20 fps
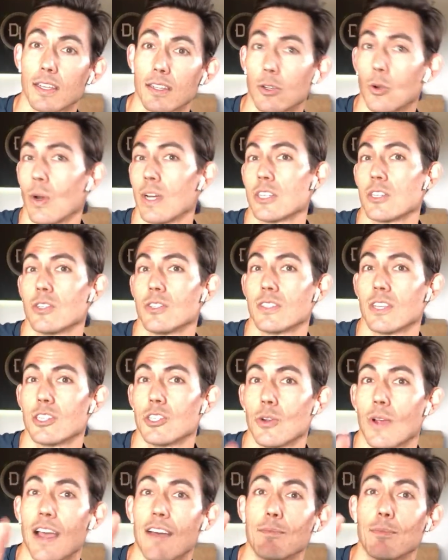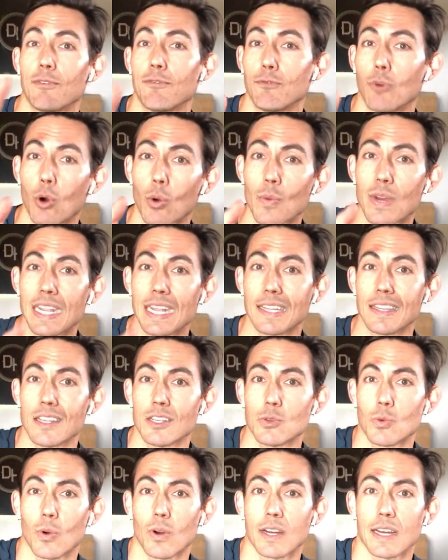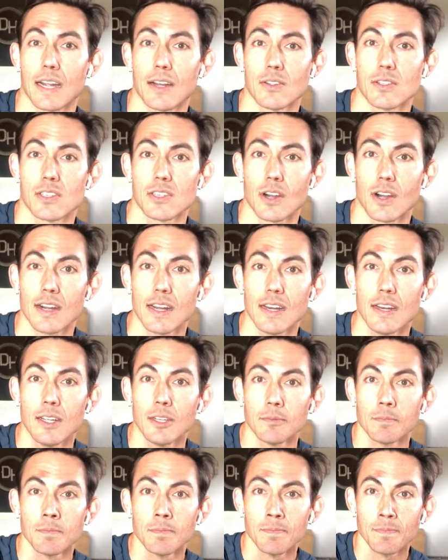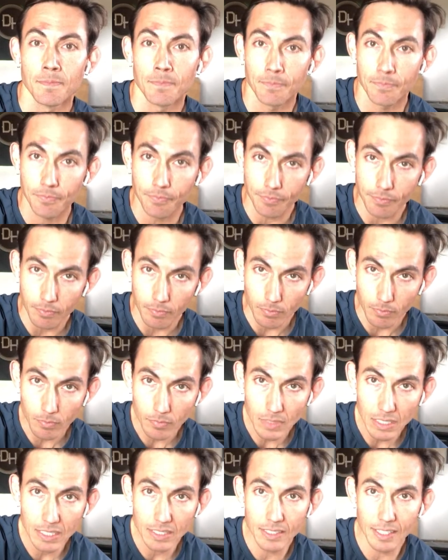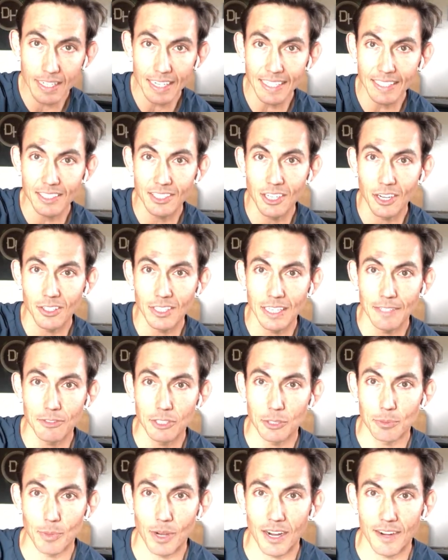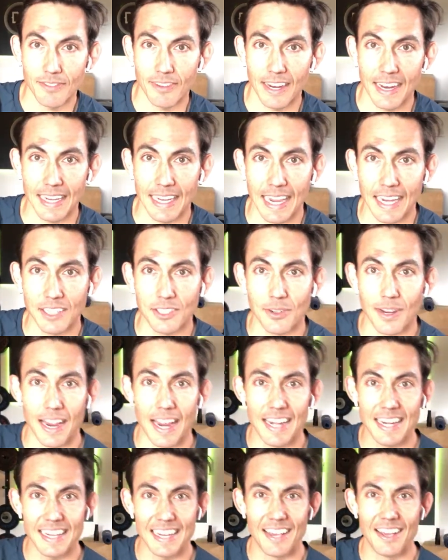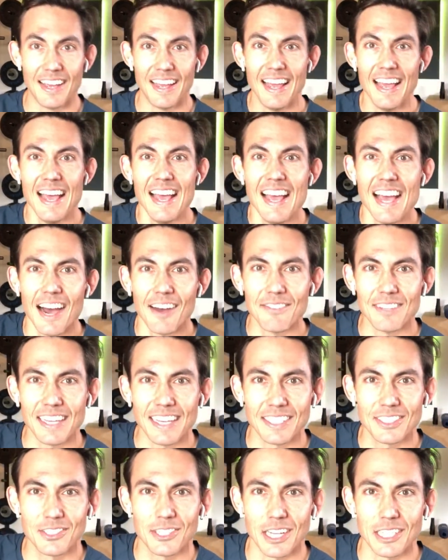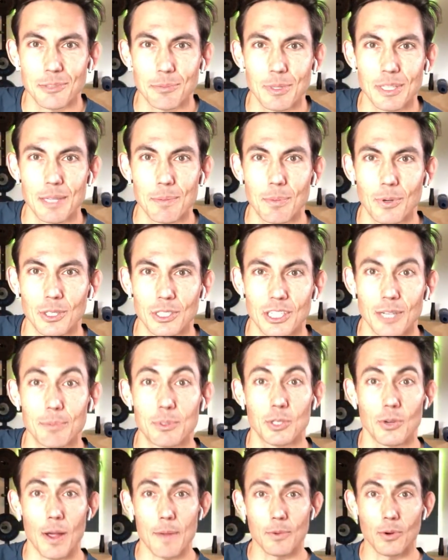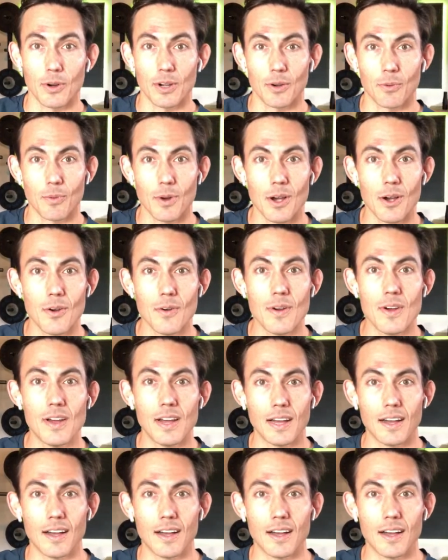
questions that you have before we get this workout started. Denise, don't leave, just modify. I can't do any of the exercises but the push-ups, so I'm going to row.